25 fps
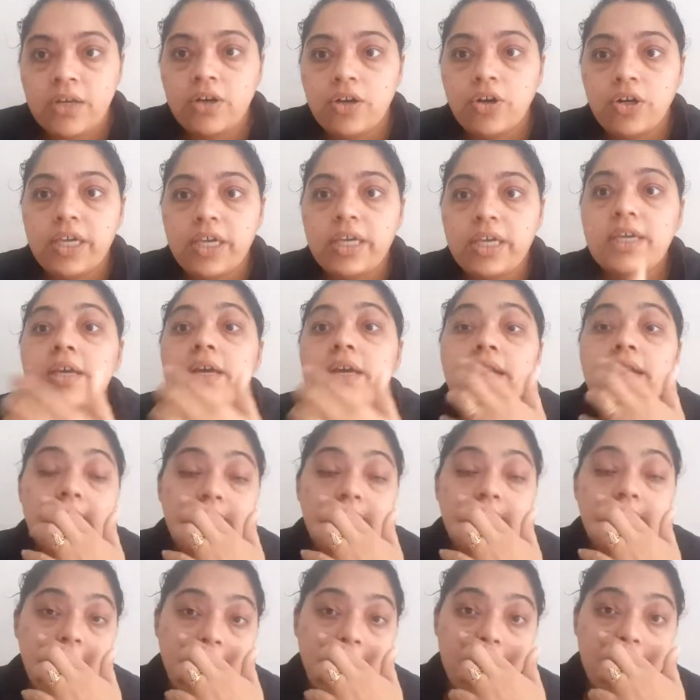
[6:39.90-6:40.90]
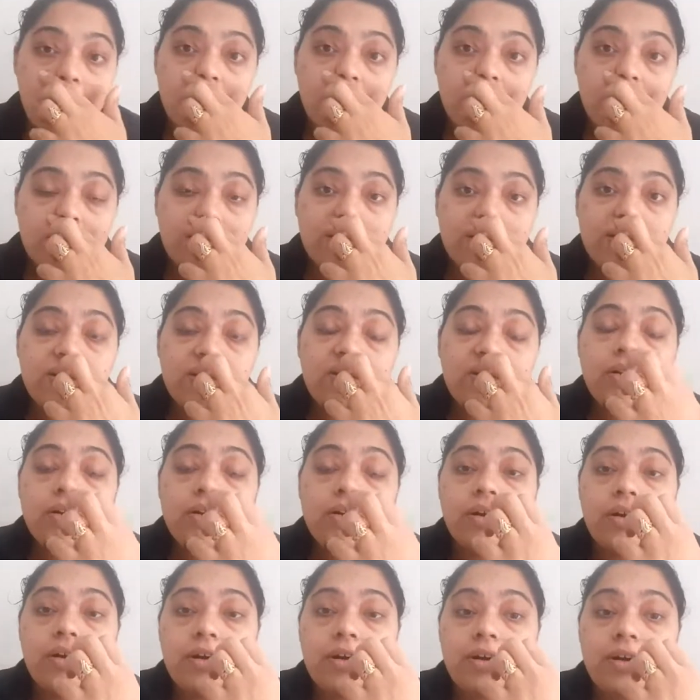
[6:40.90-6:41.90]
Okay, now
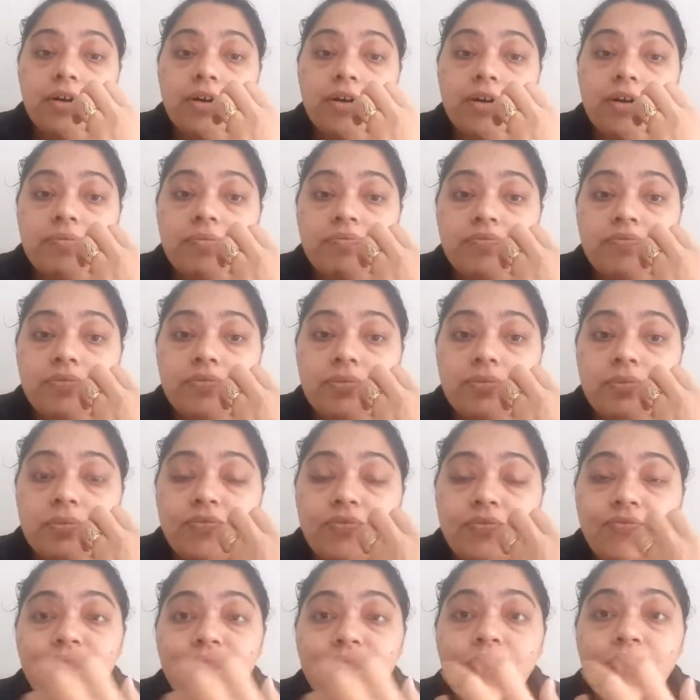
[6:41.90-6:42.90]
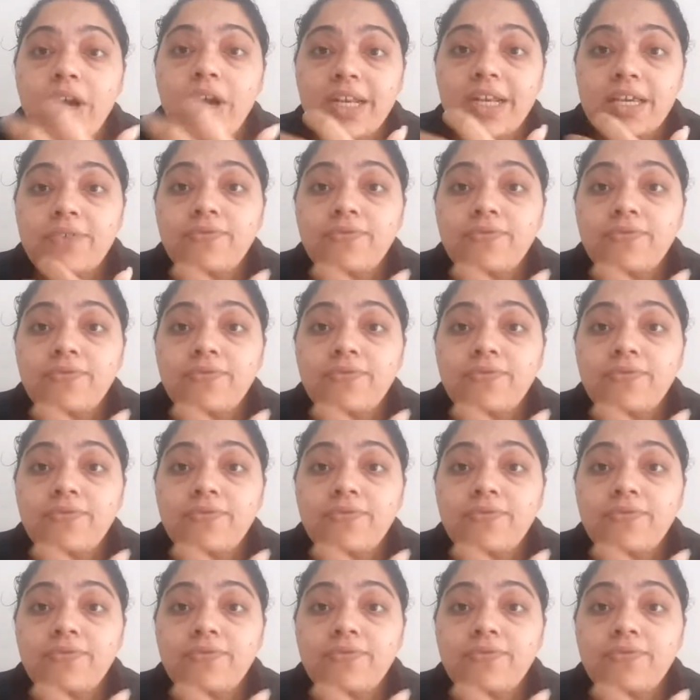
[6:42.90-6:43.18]
what